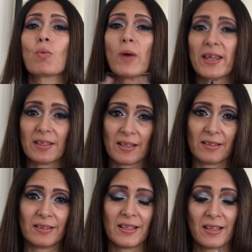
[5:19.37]

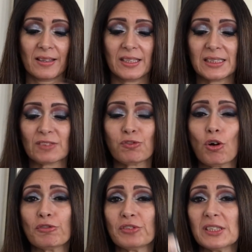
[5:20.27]
whether this
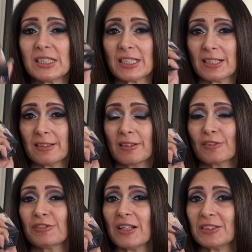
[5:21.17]
Faux Filter
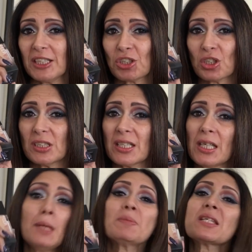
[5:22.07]
foundation
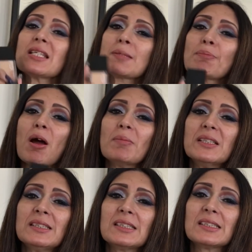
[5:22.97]
keeps its
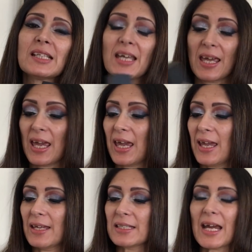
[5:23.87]
promise
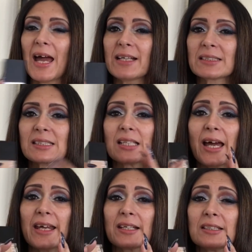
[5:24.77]
and acts
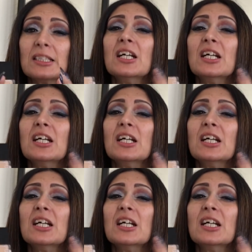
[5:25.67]
like